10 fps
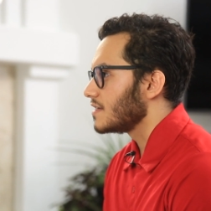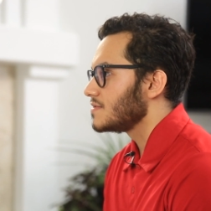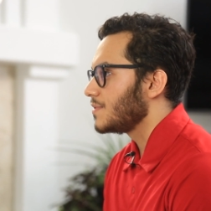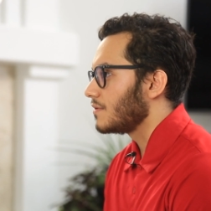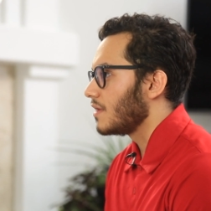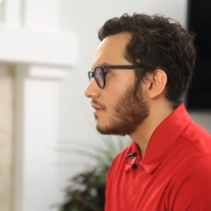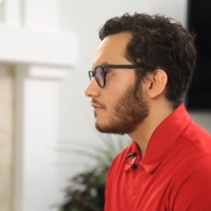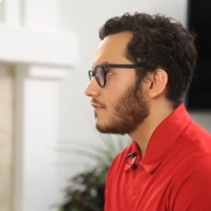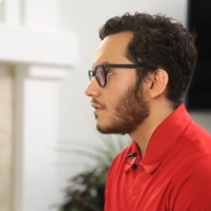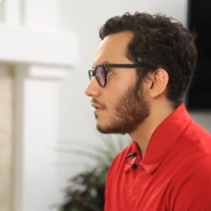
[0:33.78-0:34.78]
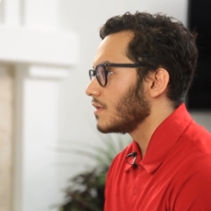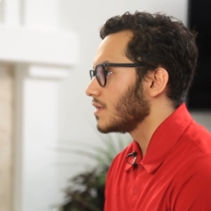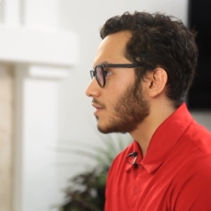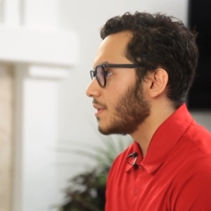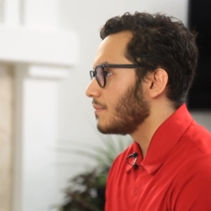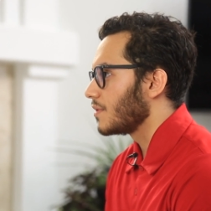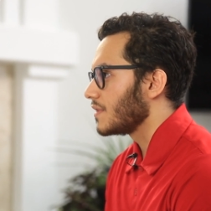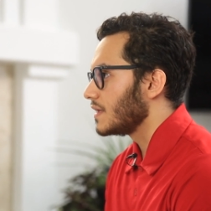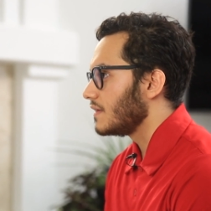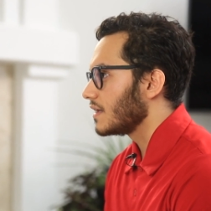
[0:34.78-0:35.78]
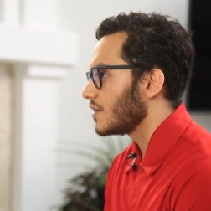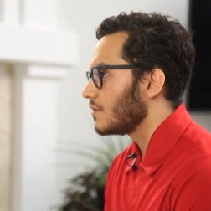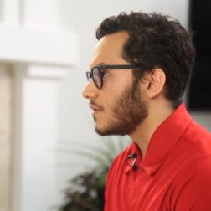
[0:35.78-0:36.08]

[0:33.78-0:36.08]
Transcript: It's been around for a little bit more than a decade